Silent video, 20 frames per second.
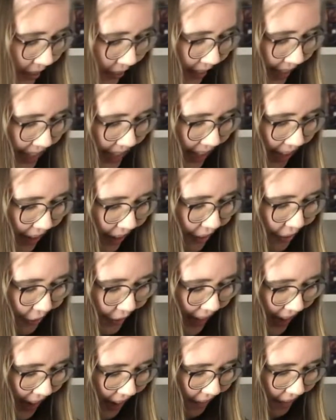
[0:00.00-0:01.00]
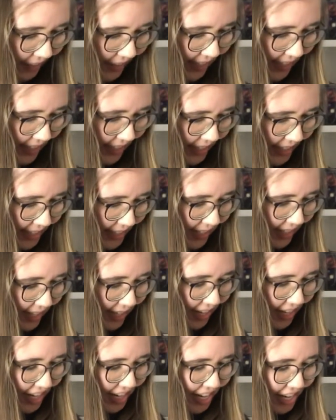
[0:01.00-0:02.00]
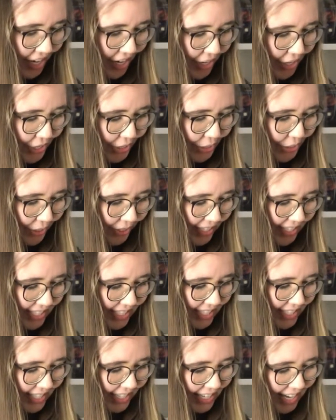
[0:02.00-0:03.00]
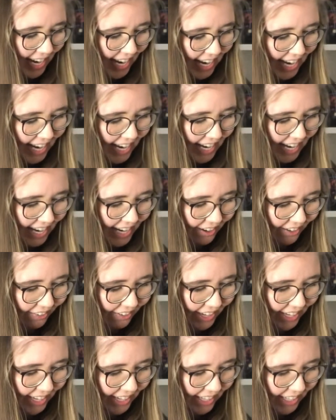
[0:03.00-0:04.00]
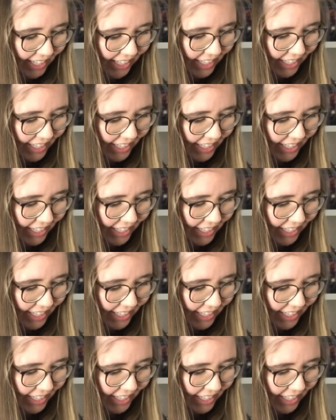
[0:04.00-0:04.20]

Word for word: the Way Down, we have this tuatara.